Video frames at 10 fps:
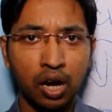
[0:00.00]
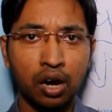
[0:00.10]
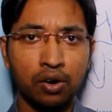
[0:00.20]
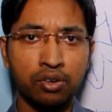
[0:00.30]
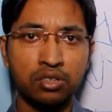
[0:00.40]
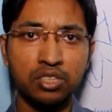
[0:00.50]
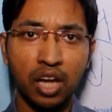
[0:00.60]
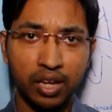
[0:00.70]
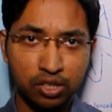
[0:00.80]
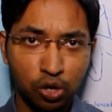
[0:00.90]
are
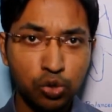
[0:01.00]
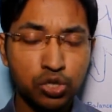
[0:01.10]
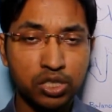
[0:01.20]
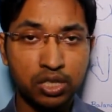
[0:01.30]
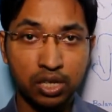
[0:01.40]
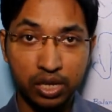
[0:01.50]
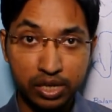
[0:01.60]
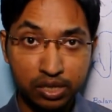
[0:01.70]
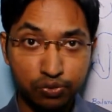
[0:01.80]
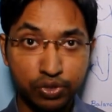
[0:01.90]
diagnostic
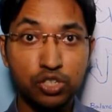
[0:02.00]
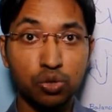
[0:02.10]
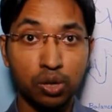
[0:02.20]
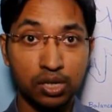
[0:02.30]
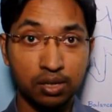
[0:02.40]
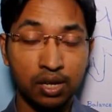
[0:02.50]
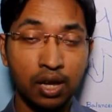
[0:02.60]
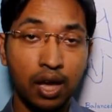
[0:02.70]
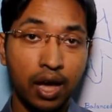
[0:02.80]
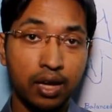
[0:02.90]
individually,
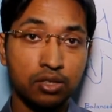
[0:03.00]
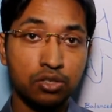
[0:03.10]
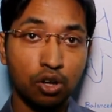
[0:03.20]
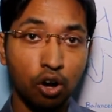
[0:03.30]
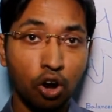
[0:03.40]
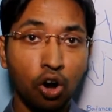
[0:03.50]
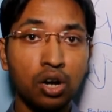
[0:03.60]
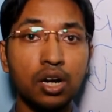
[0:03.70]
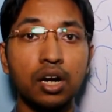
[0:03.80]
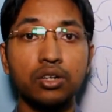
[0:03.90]
as
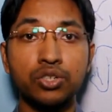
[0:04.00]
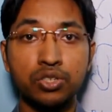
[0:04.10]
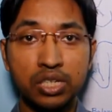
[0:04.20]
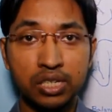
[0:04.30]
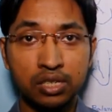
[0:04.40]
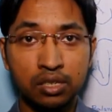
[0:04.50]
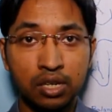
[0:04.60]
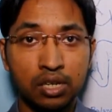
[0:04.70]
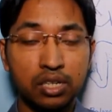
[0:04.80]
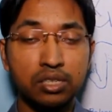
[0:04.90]
all are seen
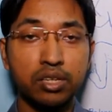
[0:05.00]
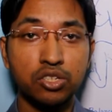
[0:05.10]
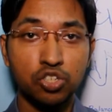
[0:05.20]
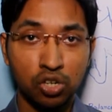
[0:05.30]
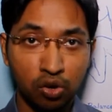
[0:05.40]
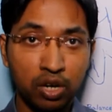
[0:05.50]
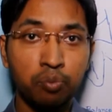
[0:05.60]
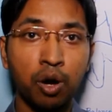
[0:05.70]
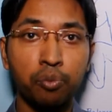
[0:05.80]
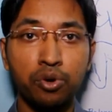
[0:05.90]
in the
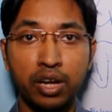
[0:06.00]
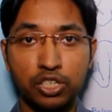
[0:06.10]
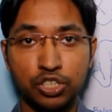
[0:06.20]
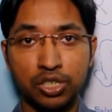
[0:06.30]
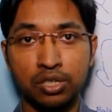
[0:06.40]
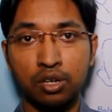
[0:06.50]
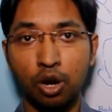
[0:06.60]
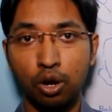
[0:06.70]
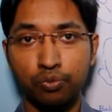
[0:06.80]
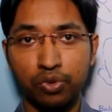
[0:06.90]
general population
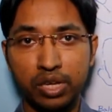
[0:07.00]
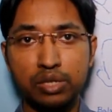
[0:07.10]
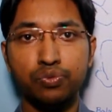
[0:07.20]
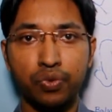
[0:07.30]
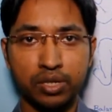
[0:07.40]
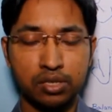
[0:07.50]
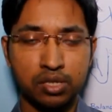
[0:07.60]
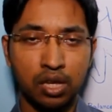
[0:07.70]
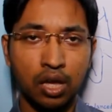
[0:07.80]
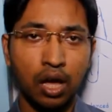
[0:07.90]
of
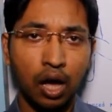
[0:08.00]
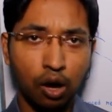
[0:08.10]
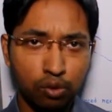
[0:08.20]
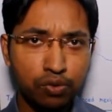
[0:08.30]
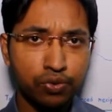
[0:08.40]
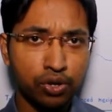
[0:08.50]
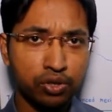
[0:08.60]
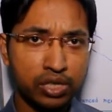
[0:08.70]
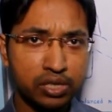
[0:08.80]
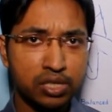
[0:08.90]
infants.
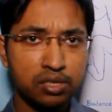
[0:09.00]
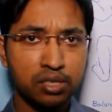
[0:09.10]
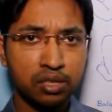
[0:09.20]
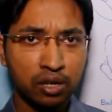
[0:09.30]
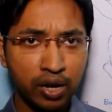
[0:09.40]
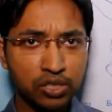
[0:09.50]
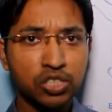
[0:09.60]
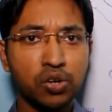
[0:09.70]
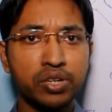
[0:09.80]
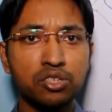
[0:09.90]
However, it is the
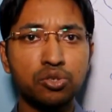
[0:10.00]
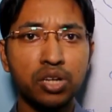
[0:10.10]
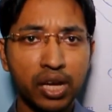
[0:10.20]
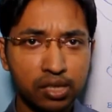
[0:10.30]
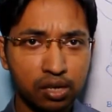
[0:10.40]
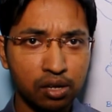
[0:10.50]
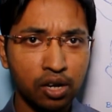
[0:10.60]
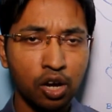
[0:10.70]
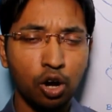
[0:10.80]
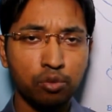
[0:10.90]
clustering together
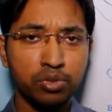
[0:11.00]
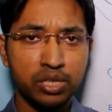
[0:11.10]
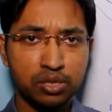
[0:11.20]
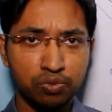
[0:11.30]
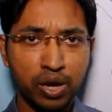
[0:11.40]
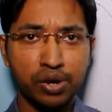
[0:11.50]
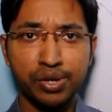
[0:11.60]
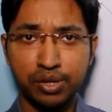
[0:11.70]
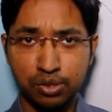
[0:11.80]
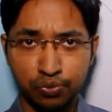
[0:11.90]
of these
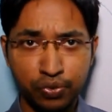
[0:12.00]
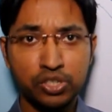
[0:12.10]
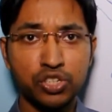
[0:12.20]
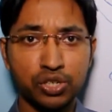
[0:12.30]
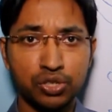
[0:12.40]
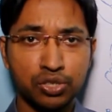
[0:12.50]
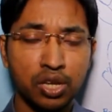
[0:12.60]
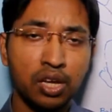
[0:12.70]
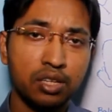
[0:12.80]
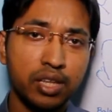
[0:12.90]
various features
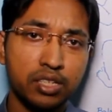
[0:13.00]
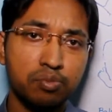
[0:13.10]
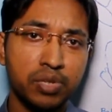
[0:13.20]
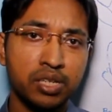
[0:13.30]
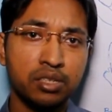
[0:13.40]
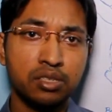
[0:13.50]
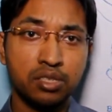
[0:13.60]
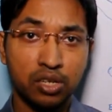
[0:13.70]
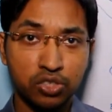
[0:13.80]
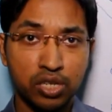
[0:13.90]
that may
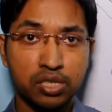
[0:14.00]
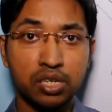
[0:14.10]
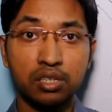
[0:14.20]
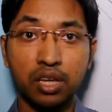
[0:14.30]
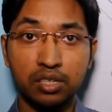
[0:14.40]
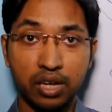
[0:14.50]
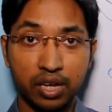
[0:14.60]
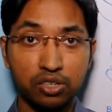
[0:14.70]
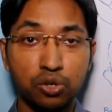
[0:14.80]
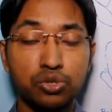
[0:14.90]
suggest the
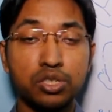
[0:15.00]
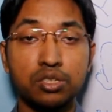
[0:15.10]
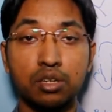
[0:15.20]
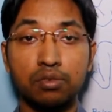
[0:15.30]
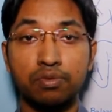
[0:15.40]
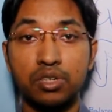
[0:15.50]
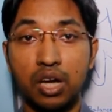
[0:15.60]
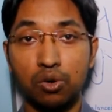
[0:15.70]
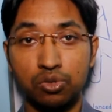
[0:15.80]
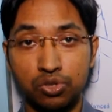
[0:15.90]
diagnosis of
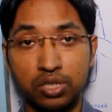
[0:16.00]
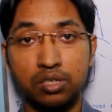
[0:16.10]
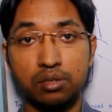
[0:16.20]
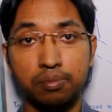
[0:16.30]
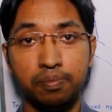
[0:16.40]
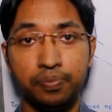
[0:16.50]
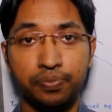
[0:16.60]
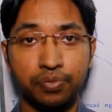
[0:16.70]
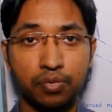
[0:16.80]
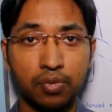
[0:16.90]
Down syndrome.
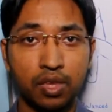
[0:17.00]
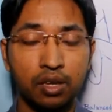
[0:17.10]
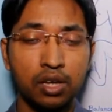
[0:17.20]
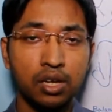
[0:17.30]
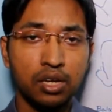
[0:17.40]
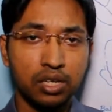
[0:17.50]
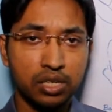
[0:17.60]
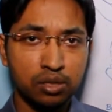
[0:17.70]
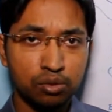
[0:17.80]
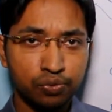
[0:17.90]

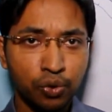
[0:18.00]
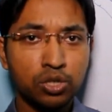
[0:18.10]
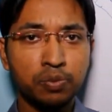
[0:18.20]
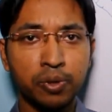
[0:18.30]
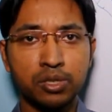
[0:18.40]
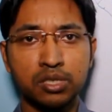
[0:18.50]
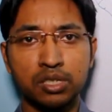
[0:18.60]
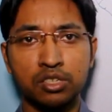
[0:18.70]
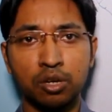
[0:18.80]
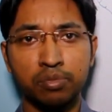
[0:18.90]
In
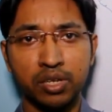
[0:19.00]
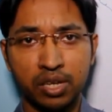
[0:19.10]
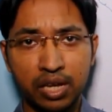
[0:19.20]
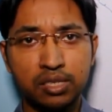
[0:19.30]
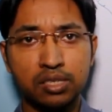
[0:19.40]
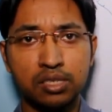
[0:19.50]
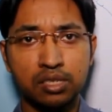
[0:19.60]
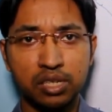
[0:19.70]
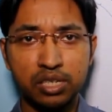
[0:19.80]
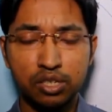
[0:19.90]
40% of the
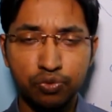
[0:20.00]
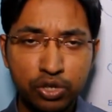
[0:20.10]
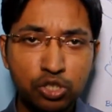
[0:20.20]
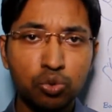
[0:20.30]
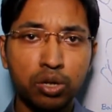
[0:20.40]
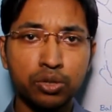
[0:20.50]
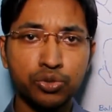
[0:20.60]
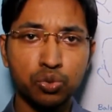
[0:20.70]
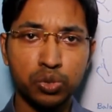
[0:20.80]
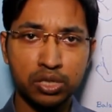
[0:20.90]
cases,
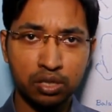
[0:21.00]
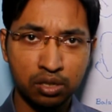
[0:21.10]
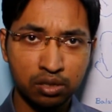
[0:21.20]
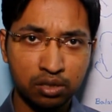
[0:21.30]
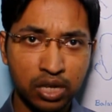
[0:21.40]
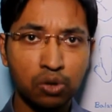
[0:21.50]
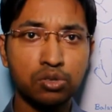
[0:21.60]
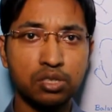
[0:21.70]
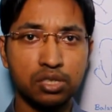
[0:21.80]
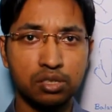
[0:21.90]
individuals with
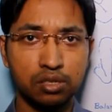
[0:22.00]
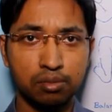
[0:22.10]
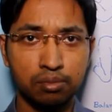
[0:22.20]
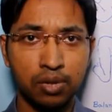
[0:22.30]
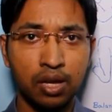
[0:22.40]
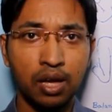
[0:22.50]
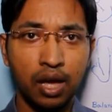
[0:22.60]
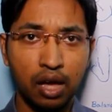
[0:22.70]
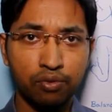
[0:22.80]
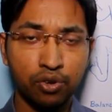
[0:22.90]
Down syndrome
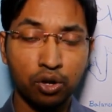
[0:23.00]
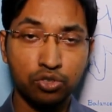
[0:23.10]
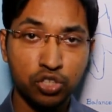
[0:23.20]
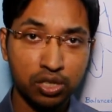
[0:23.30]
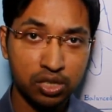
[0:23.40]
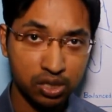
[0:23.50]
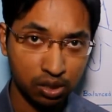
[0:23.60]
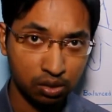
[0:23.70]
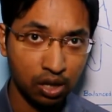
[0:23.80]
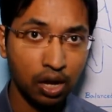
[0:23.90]
have
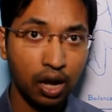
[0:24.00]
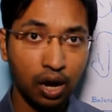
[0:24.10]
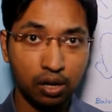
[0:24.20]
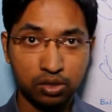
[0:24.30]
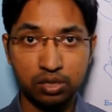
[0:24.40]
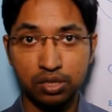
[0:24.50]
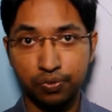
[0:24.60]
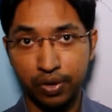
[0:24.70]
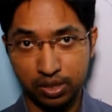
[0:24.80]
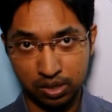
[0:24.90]
congenital heart
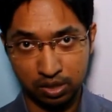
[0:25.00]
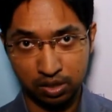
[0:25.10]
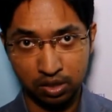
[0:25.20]
defect.